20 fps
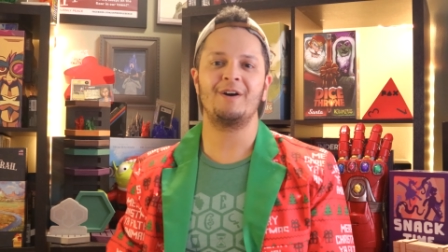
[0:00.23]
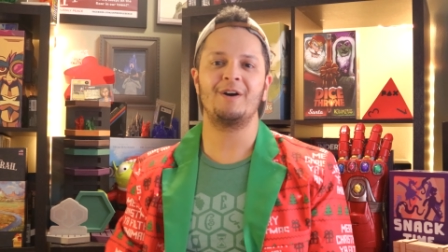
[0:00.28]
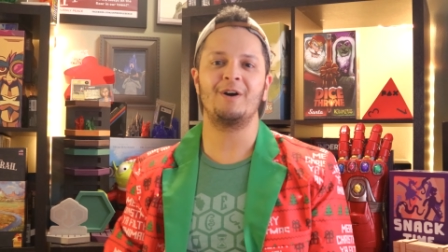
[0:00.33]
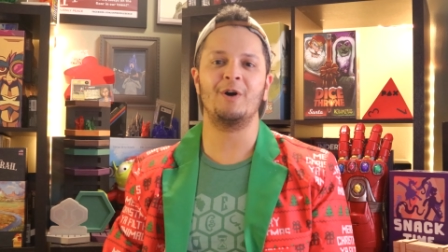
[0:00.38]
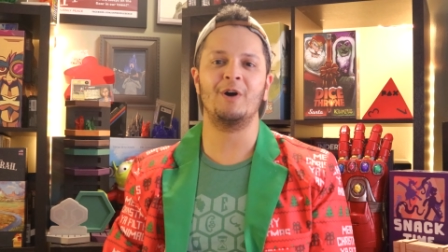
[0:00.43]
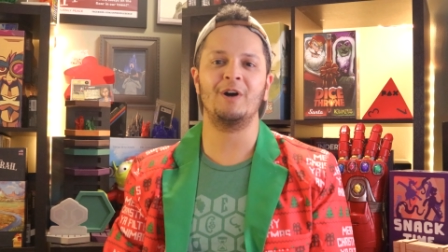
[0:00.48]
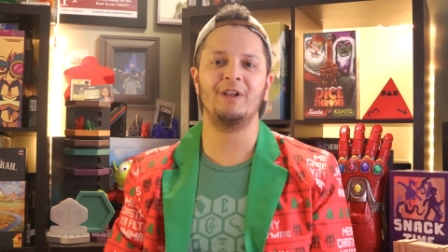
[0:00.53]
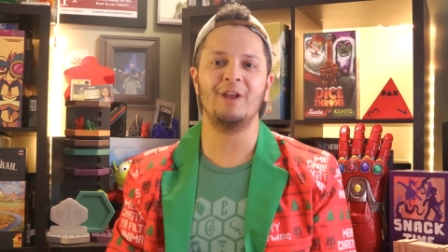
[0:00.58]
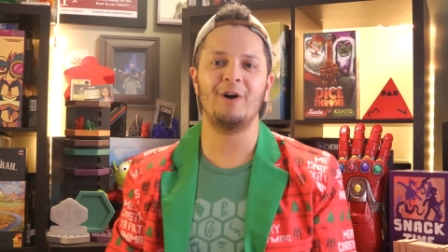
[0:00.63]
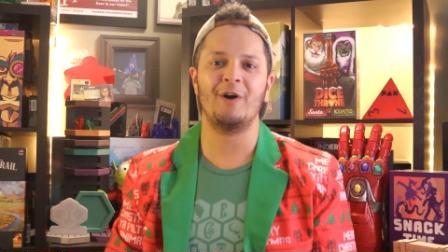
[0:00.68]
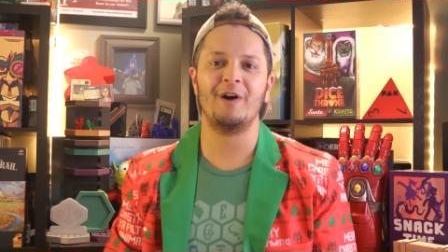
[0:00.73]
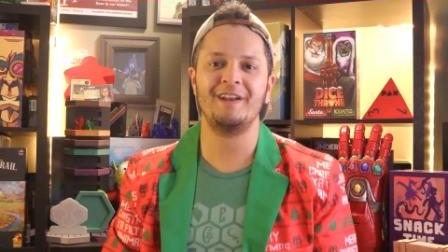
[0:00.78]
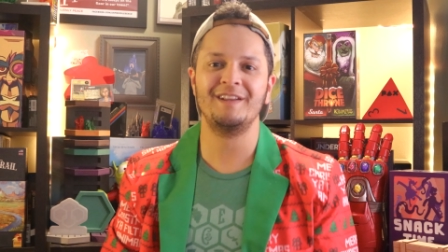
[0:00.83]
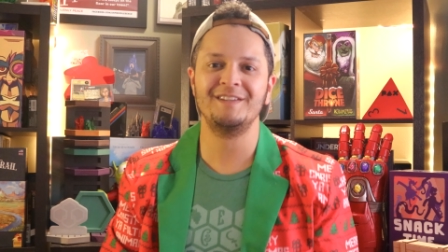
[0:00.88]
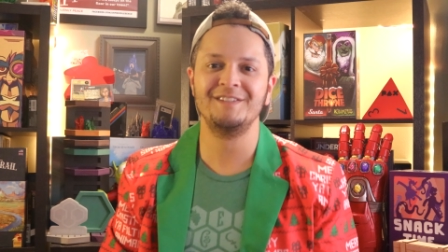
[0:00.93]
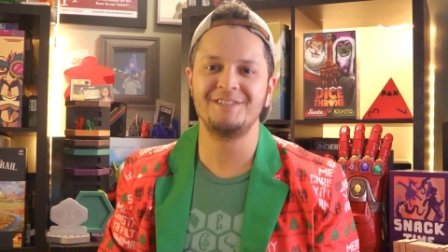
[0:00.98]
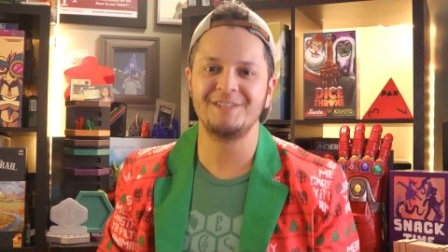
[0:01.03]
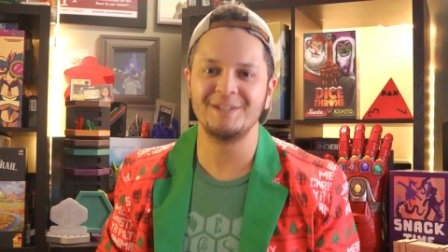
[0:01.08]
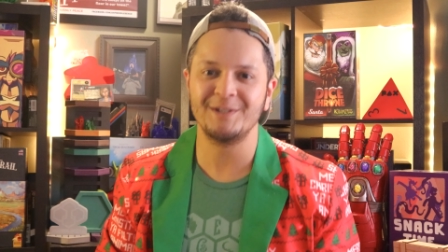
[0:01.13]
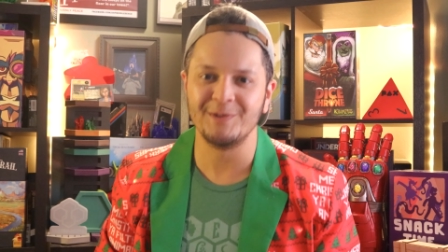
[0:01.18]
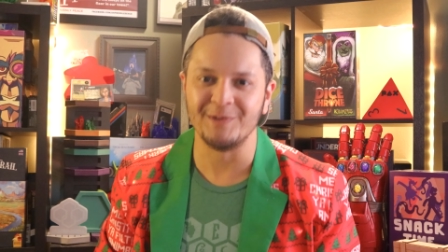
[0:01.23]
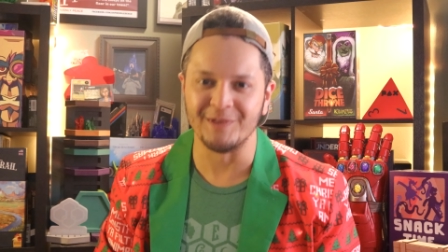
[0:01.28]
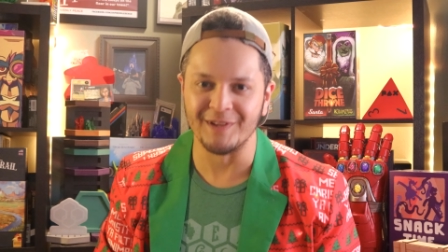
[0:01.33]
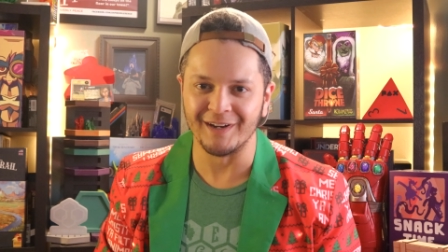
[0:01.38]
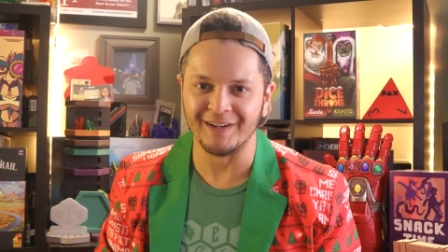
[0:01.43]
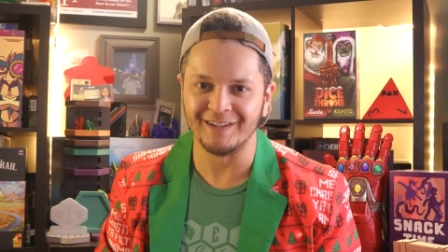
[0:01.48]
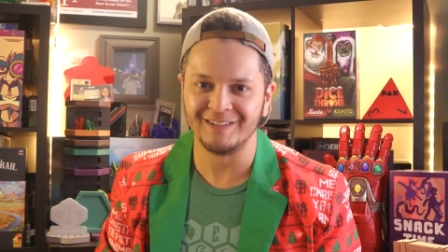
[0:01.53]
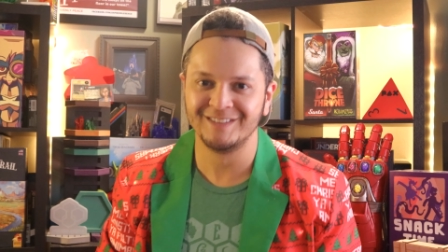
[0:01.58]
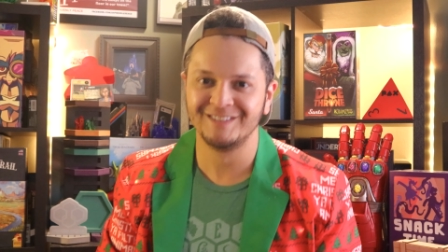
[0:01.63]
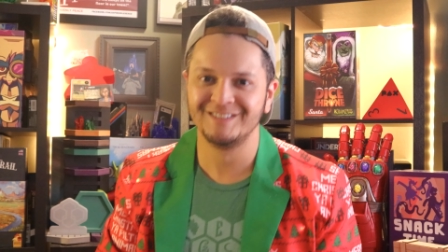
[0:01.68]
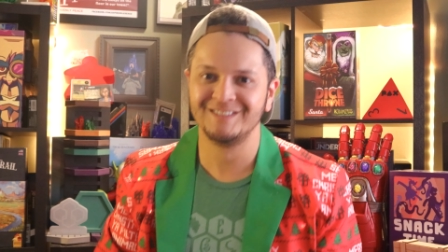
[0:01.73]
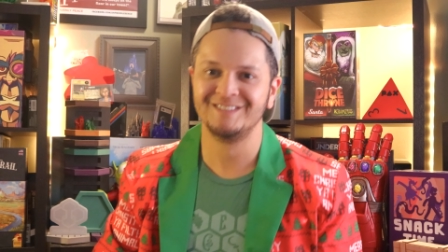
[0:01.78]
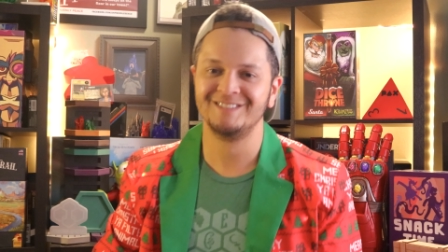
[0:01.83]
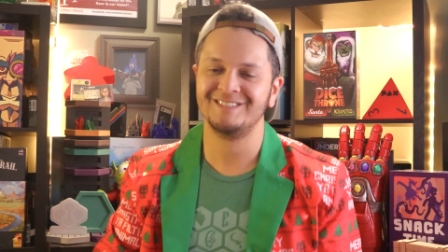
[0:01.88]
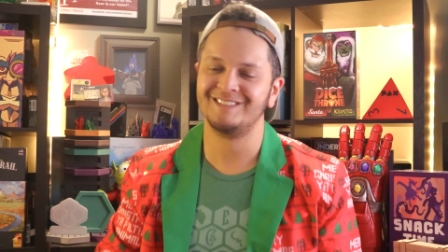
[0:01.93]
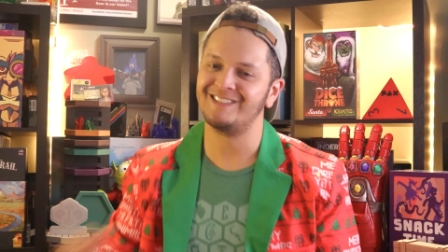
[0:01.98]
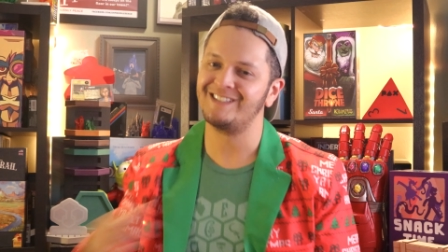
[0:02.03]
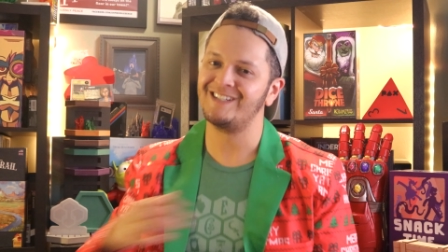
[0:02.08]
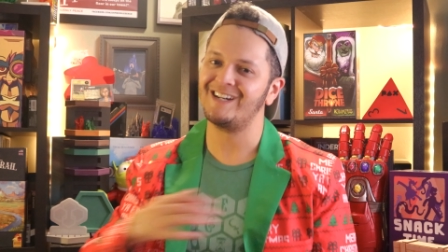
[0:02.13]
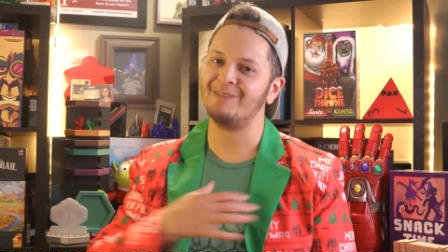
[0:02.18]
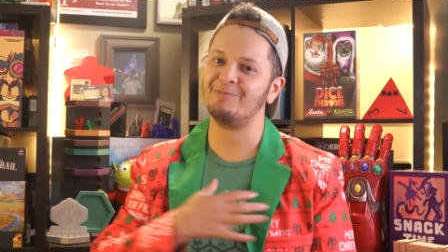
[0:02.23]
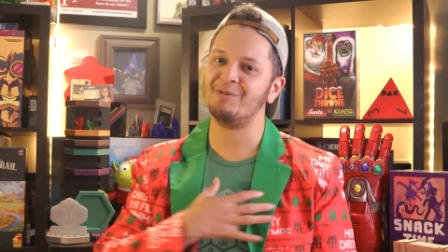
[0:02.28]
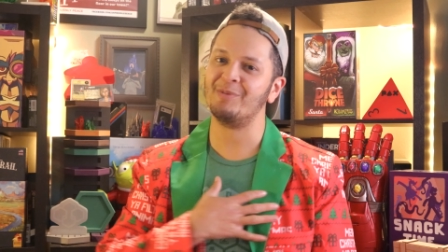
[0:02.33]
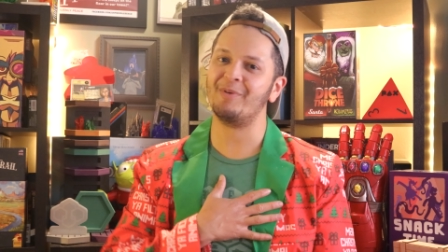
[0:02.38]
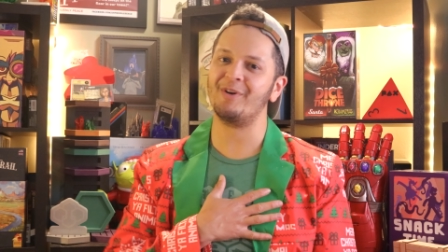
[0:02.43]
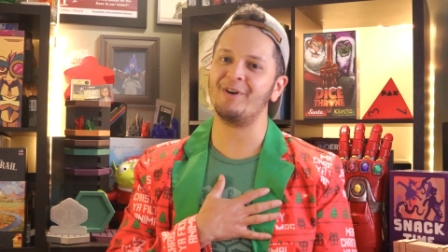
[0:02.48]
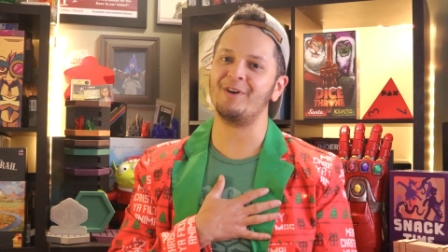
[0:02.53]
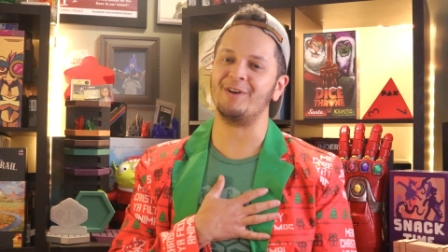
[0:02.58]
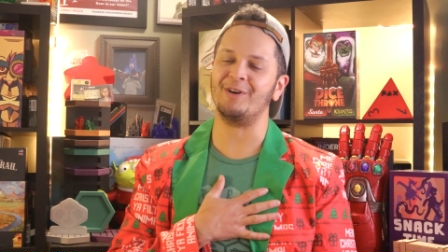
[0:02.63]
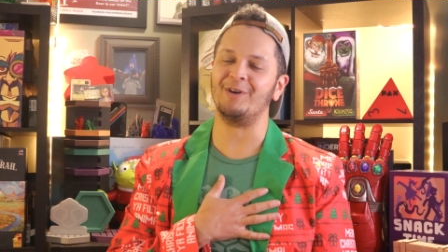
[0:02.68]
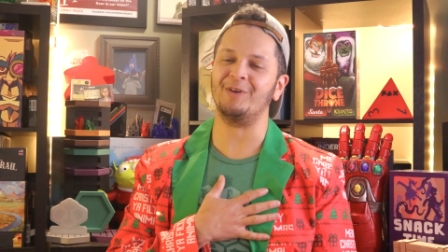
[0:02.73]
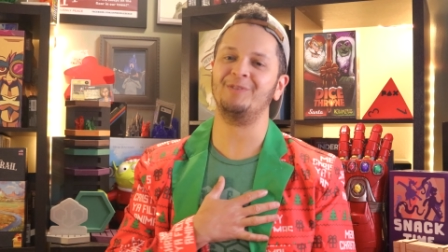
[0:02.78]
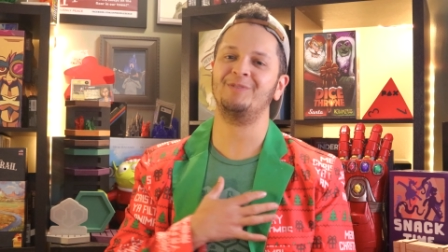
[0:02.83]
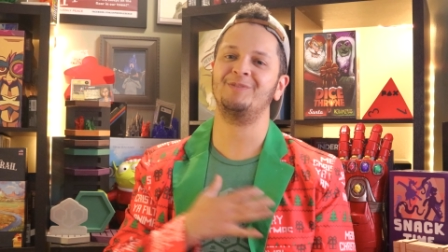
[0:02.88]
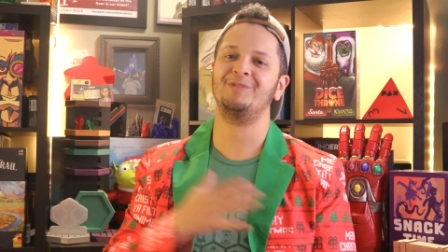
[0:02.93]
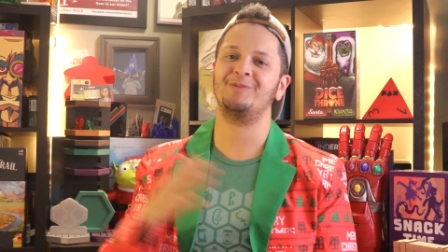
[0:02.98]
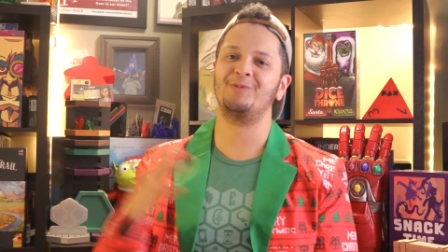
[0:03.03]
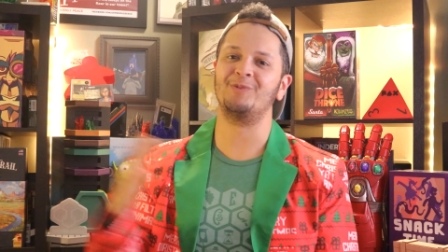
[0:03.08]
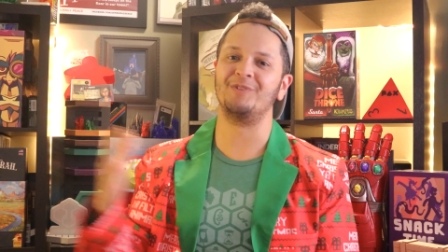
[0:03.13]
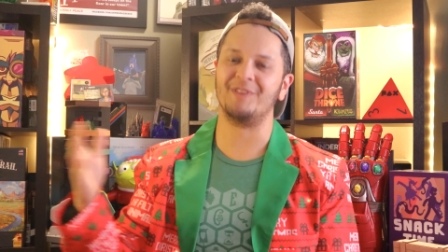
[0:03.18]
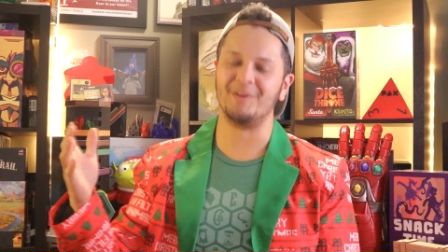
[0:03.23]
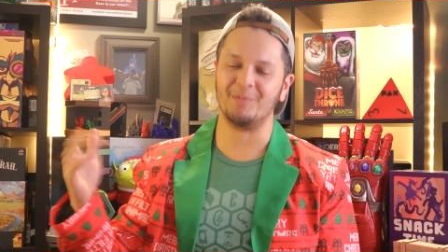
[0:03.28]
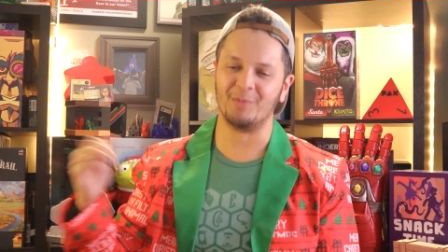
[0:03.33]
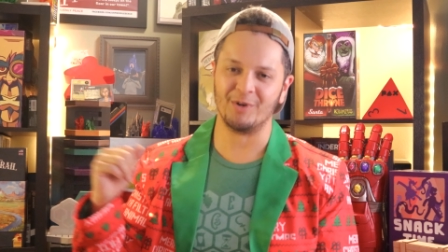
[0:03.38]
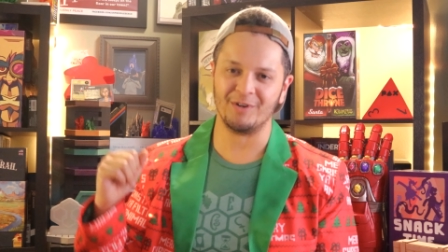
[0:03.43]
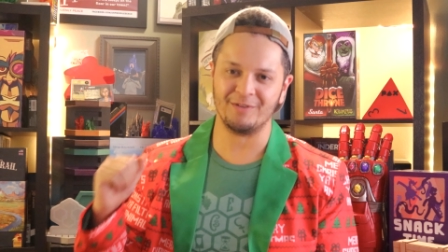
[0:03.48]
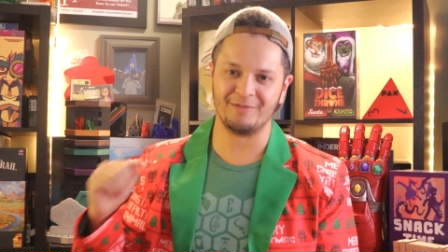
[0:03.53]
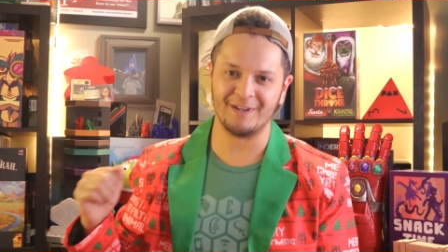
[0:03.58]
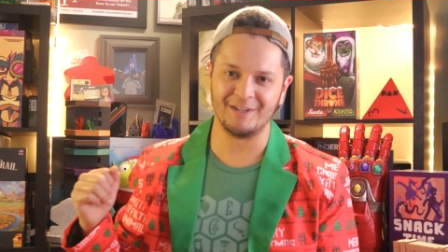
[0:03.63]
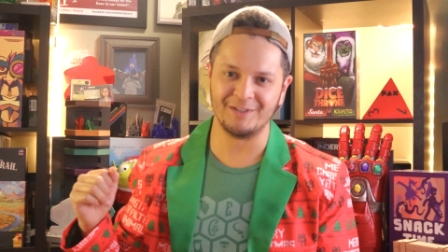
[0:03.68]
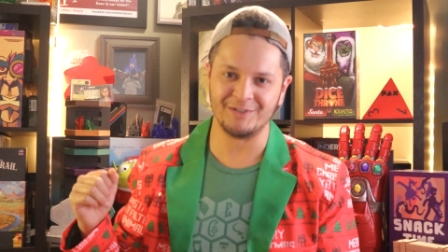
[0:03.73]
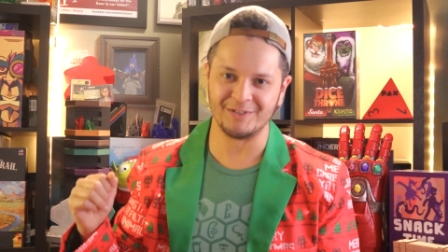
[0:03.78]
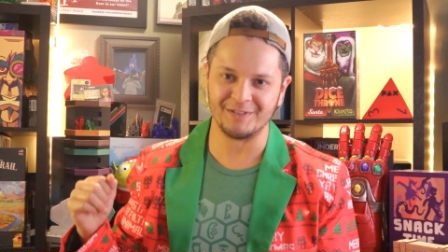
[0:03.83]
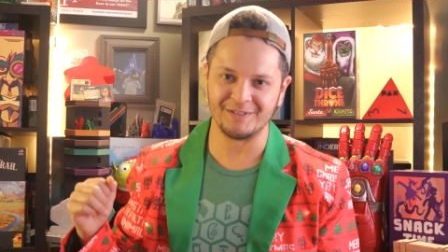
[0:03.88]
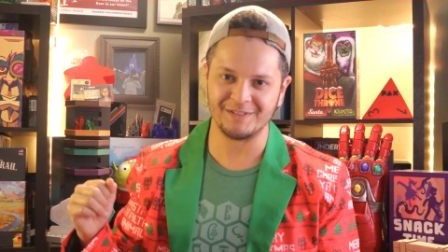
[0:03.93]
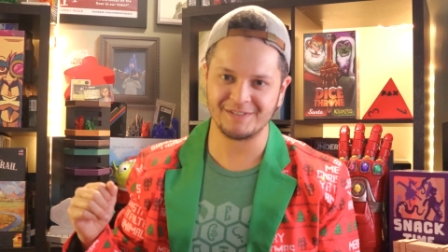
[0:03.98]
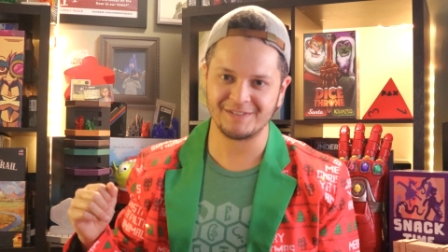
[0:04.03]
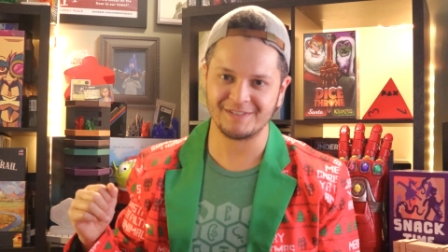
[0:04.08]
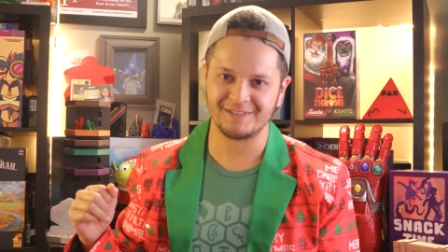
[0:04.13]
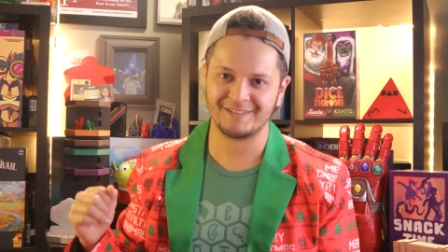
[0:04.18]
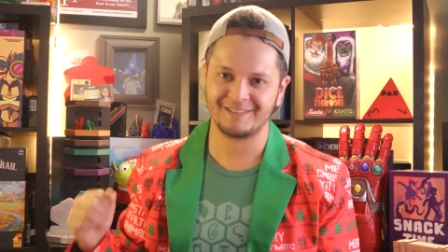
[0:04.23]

Oh, hello, I didn't see you there. I'm Roberto with the Boardvengers.